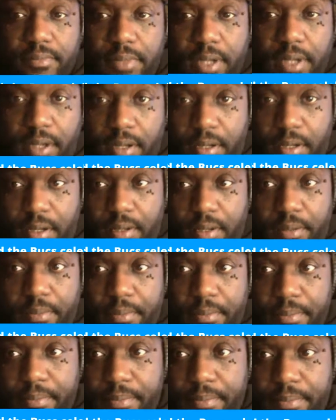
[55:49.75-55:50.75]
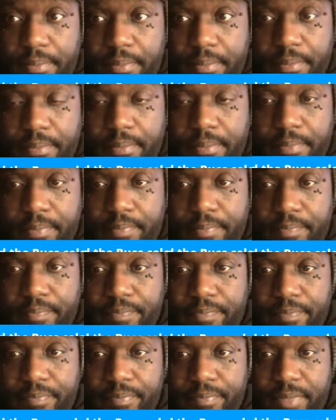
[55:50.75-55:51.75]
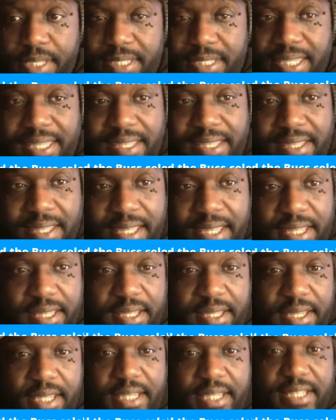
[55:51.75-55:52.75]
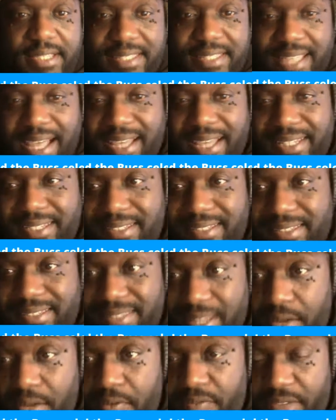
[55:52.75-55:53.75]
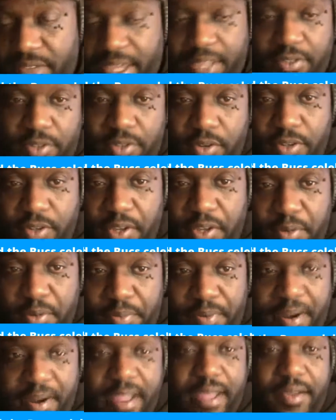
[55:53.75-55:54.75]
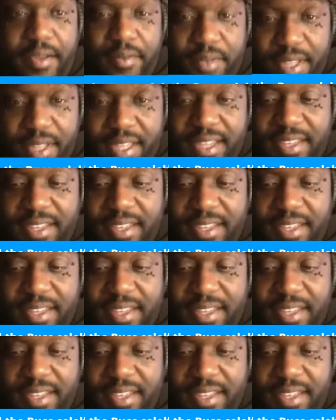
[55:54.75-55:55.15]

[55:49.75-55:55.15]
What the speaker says: Because he assigned himself Antonio Brown.